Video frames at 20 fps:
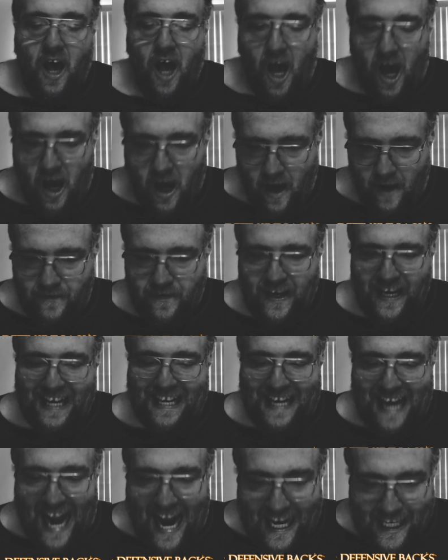of
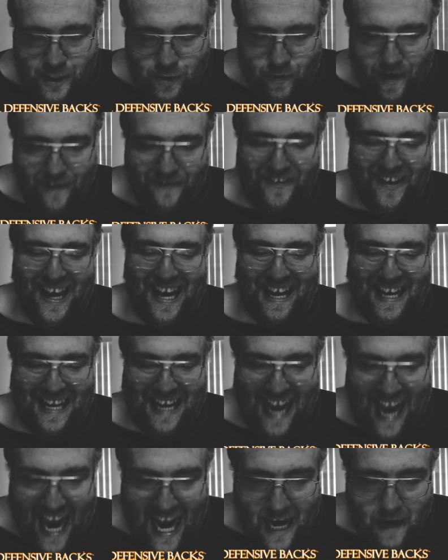Nazareth
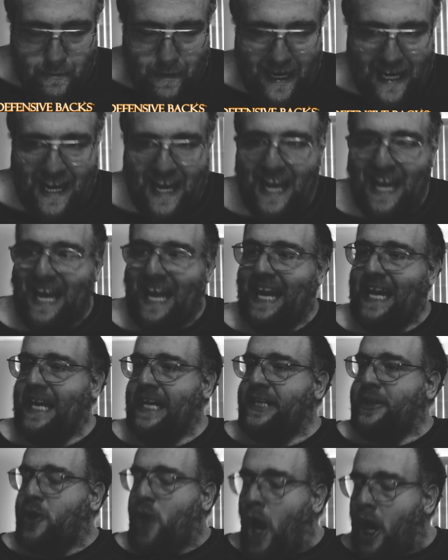Academy.
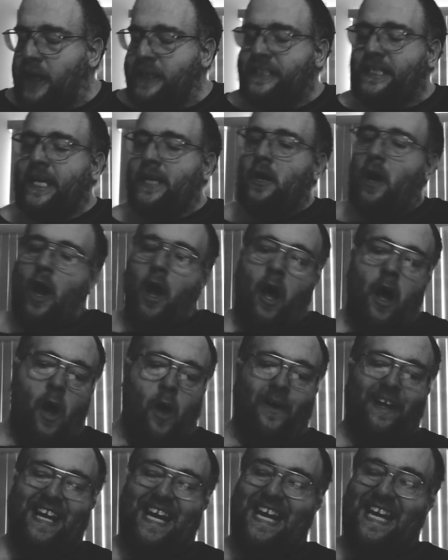He does it
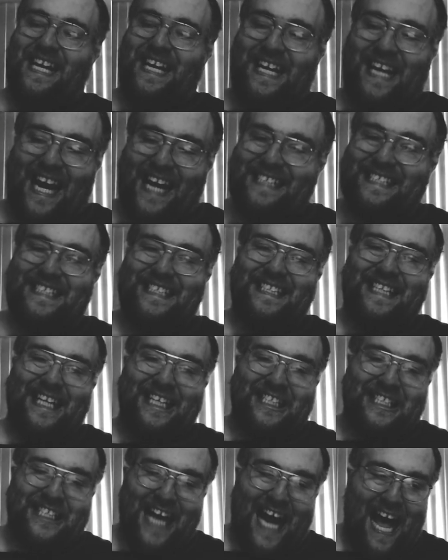all. He gets the
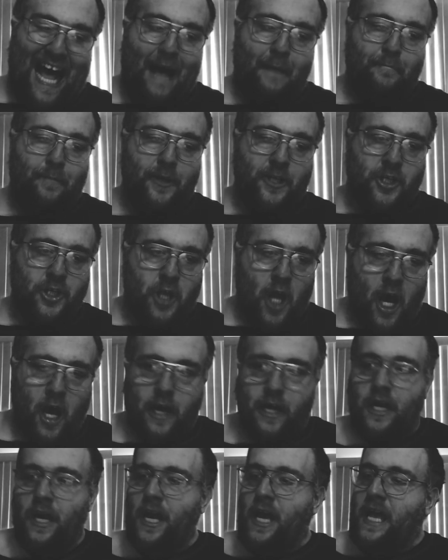job
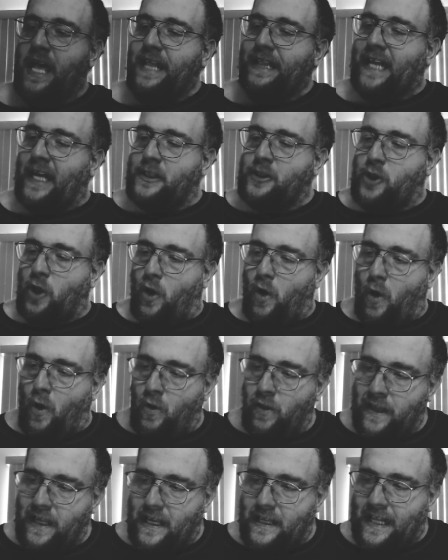done. That's the
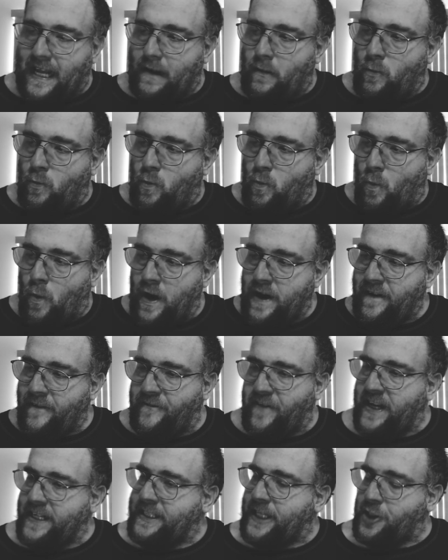only one of the
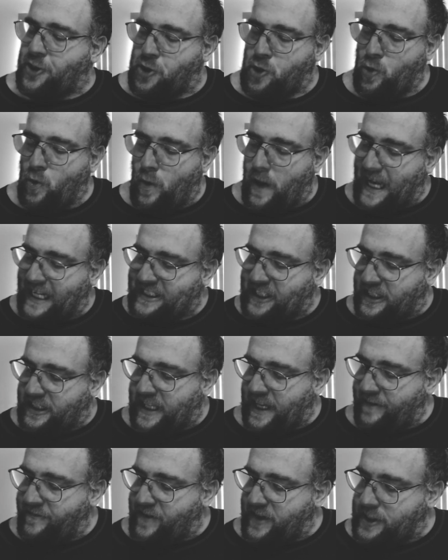things that you, as a
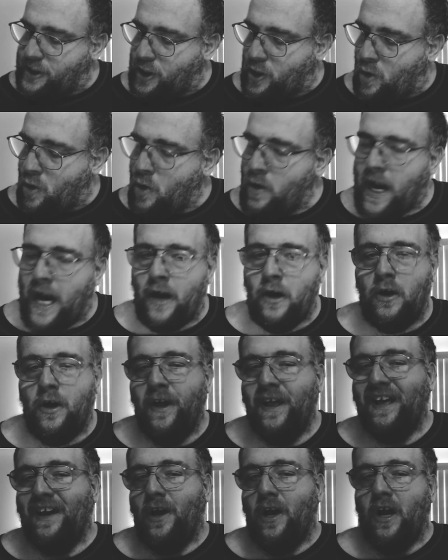defensive coordinator,
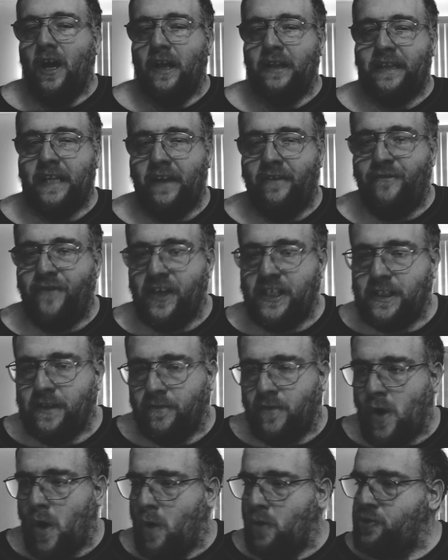a
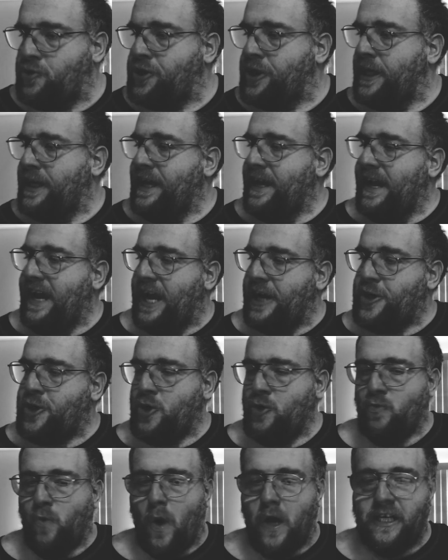defensive coach, that
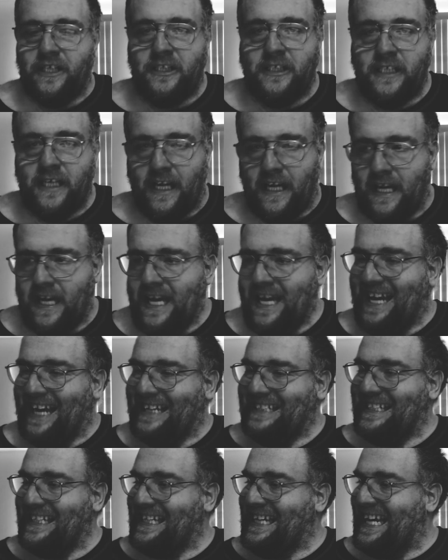you want to see
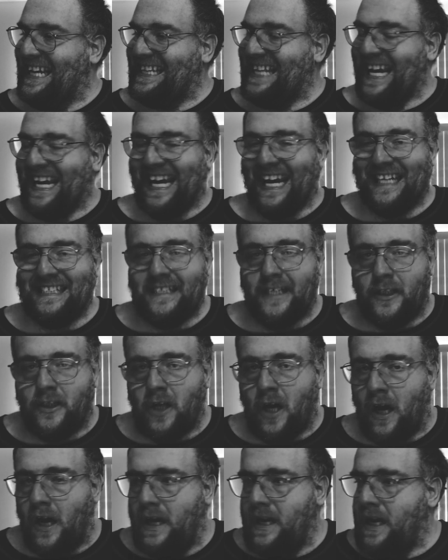is a kid that gets it
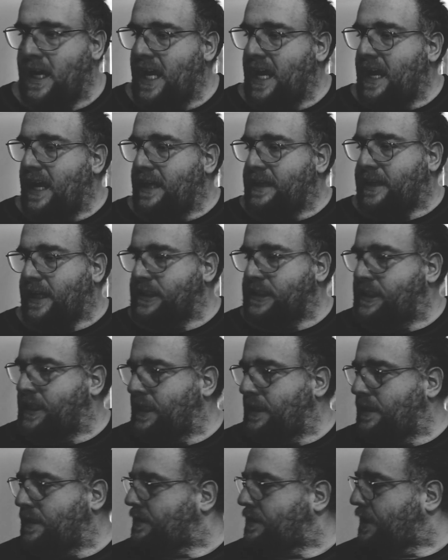done,
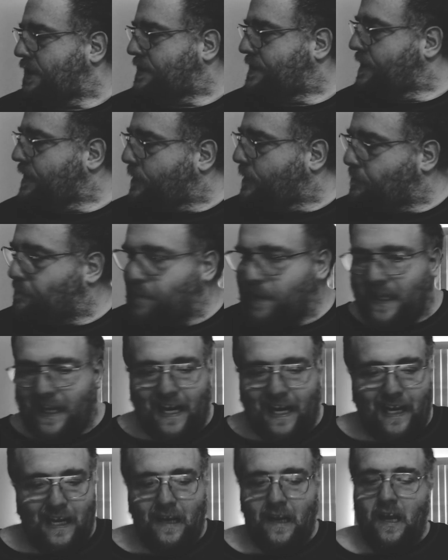doesn't doesn't
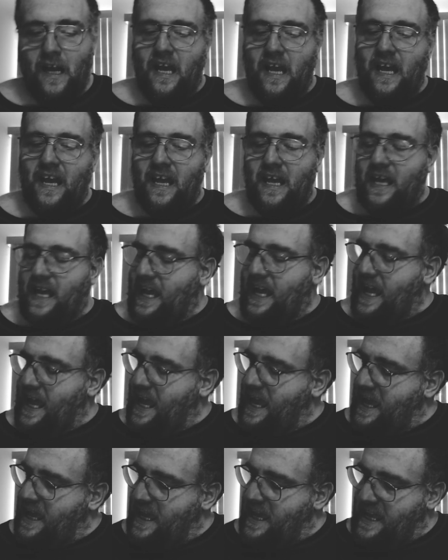complain.
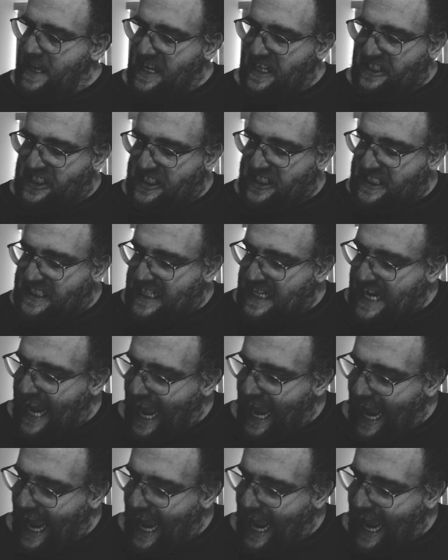Just an